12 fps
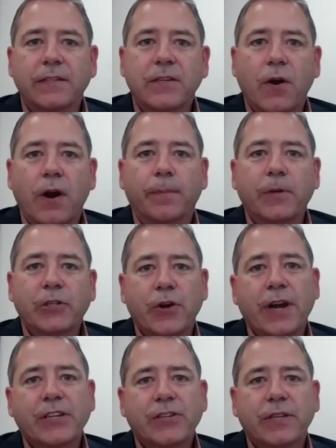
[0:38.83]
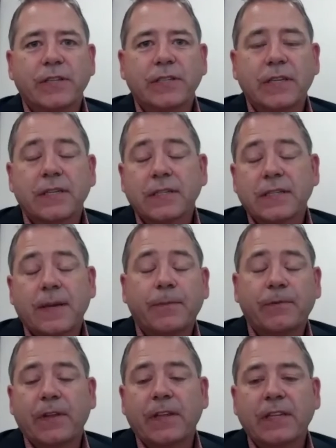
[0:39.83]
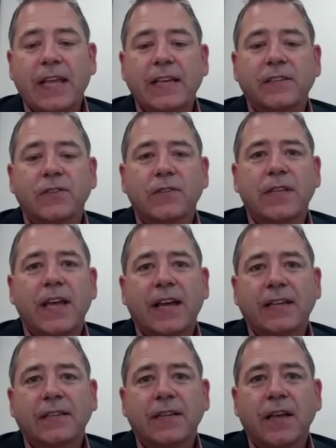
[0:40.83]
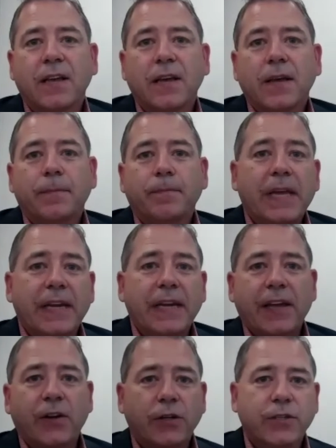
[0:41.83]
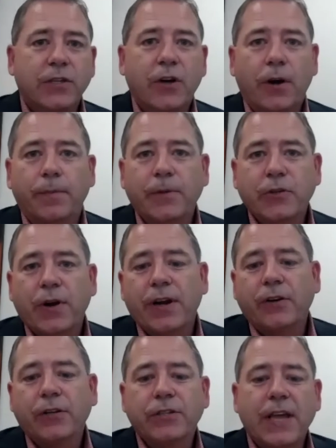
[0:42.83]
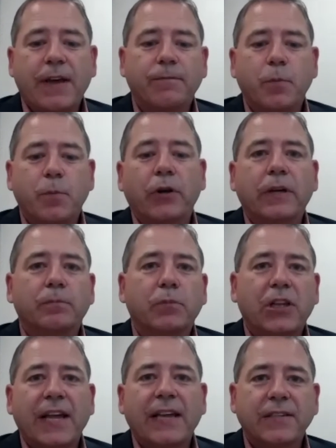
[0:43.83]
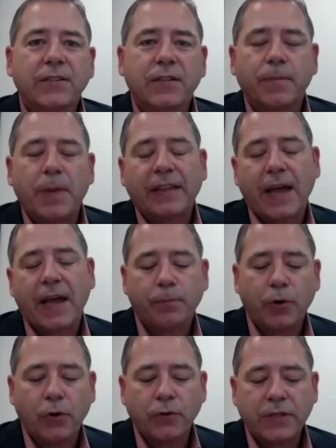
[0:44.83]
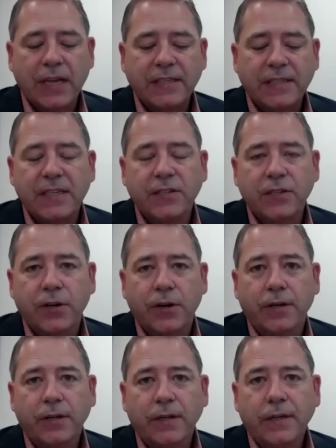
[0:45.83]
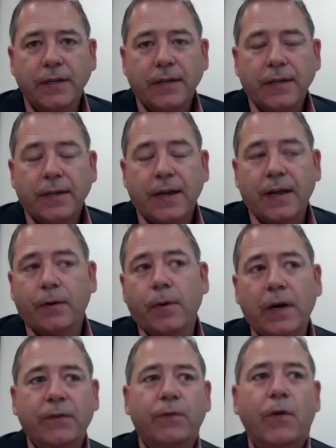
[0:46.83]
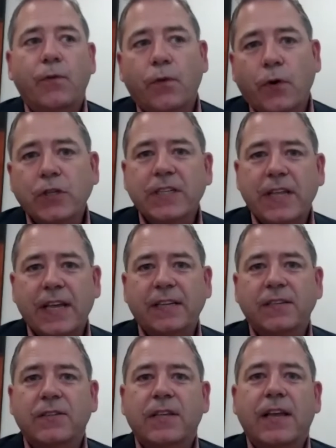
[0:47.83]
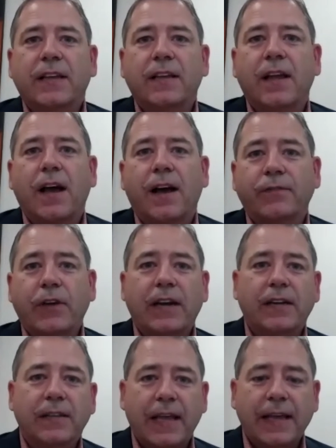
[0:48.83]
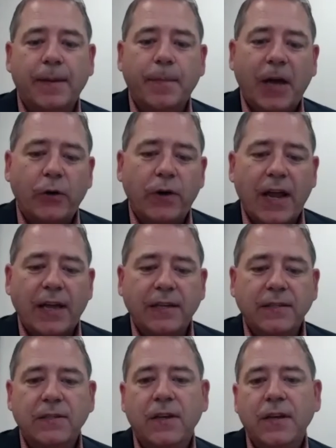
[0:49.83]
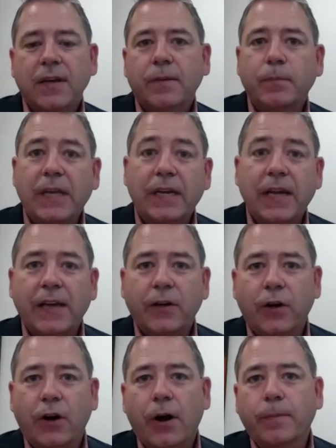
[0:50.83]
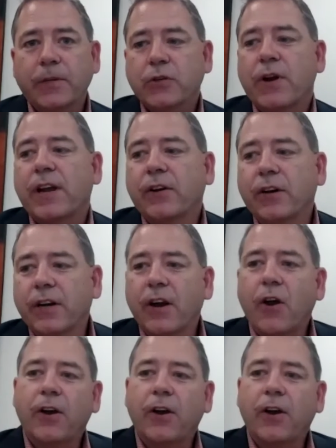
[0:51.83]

arbitrations, and some of the things that mediators and arbitrators have put in place to make that process easier. Now, one of the first things that I've got to think about as mediator, arbitrator,